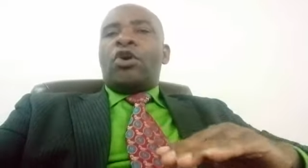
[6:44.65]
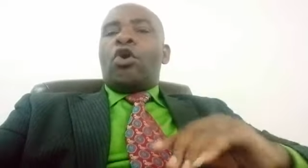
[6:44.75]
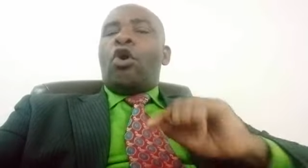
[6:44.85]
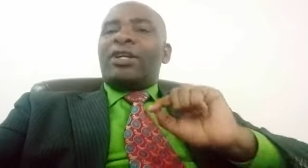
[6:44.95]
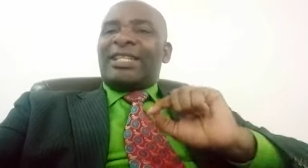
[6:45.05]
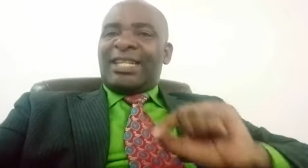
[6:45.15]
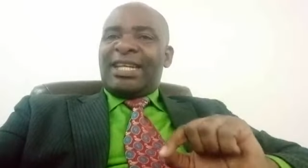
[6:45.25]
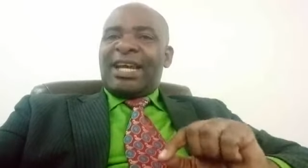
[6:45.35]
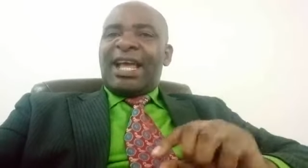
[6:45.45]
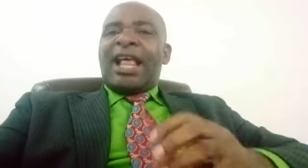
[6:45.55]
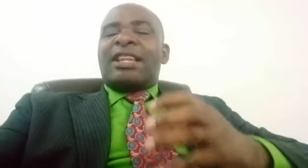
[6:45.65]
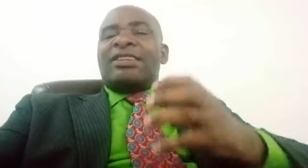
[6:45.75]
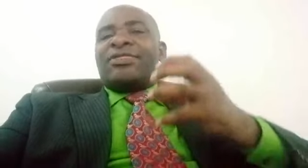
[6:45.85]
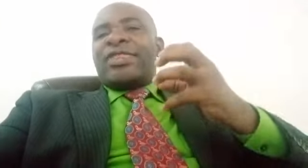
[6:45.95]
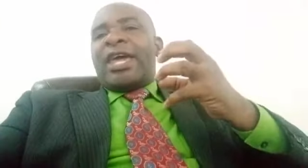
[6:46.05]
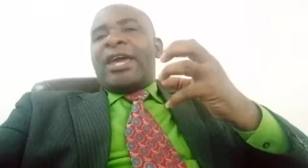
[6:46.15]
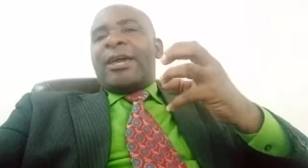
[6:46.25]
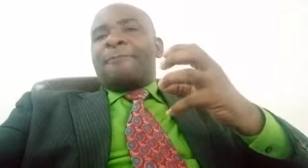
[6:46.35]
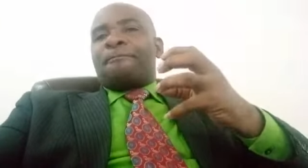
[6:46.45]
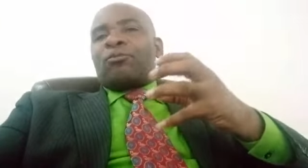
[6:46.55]
holding
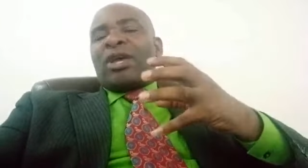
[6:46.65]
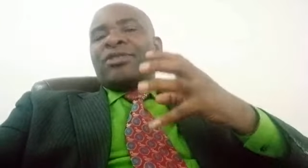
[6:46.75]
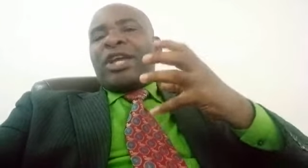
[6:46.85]
the,